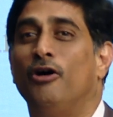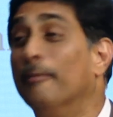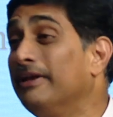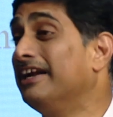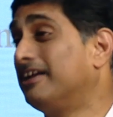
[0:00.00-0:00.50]

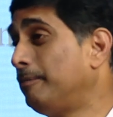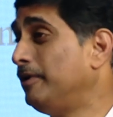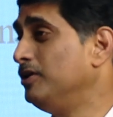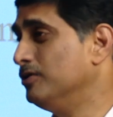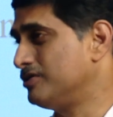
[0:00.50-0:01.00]
How many
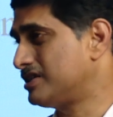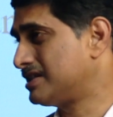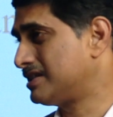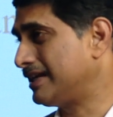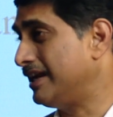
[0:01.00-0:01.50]
entrepreneurs
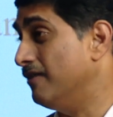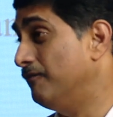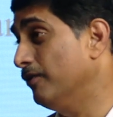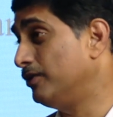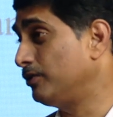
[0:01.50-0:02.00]
can
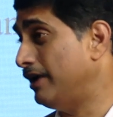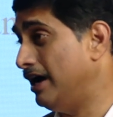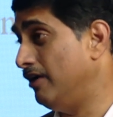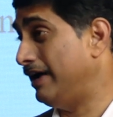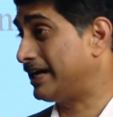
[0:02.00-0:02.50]
afford to
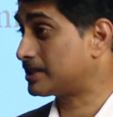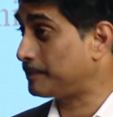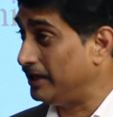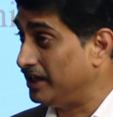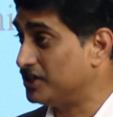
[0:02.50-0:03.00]
have
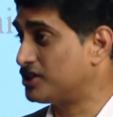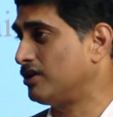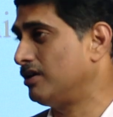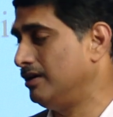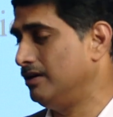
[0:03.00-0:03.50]

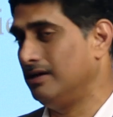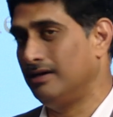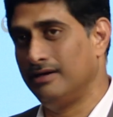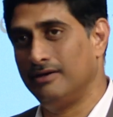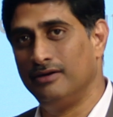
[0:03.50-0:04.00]
expenditure
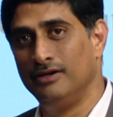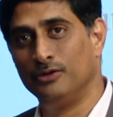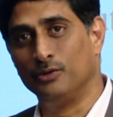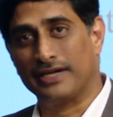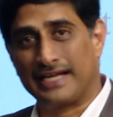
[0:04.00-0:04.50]

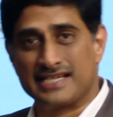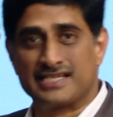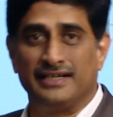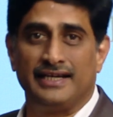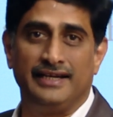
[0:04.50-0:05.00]
to a
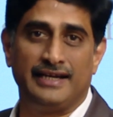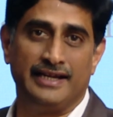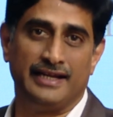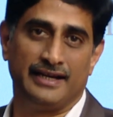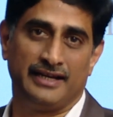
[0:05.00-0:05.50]
consultant
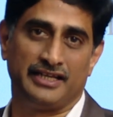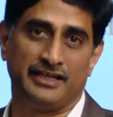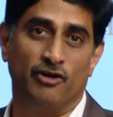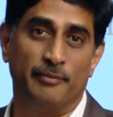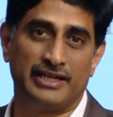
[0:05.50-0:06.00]
and a
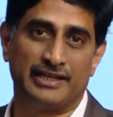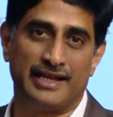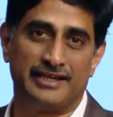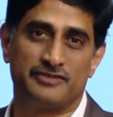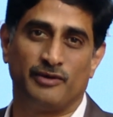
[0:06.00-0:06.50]
government
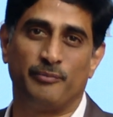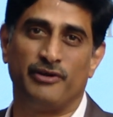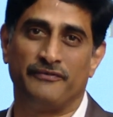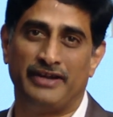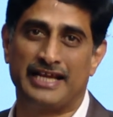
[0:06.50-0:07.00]
authority
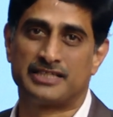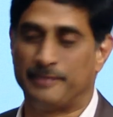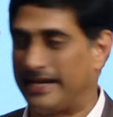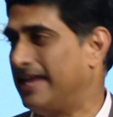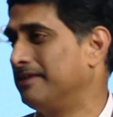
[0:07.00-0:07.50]
1.5 lakhs
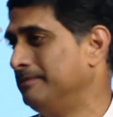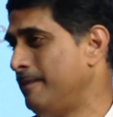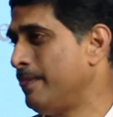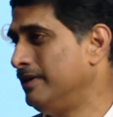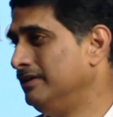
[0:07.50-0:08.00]
per annum?
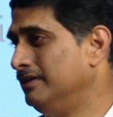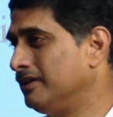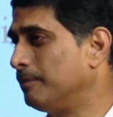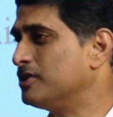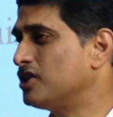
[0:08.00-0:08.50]

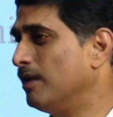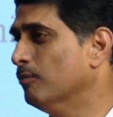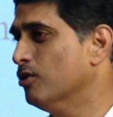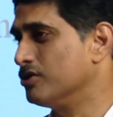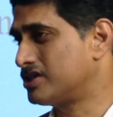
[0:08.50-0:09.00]
That means
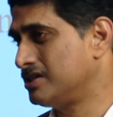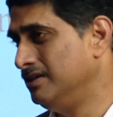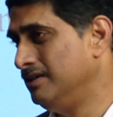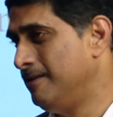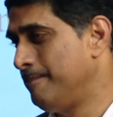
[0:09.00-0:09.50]
almost
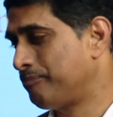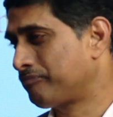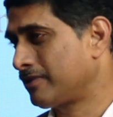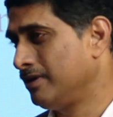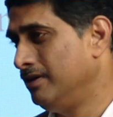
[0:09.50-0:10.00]

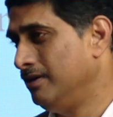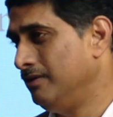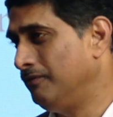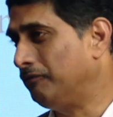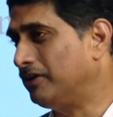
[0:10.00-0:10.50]

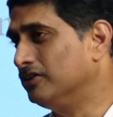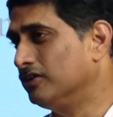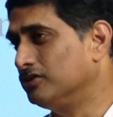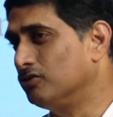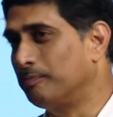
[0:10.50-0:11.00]

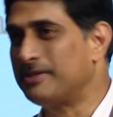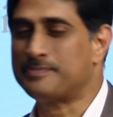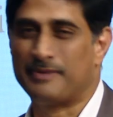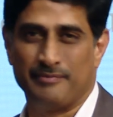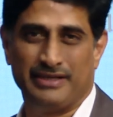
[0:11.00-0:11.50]
15,000
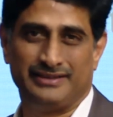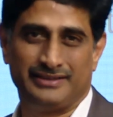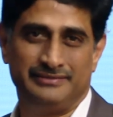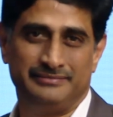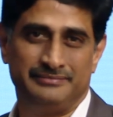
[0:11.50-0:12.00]
rupees per month.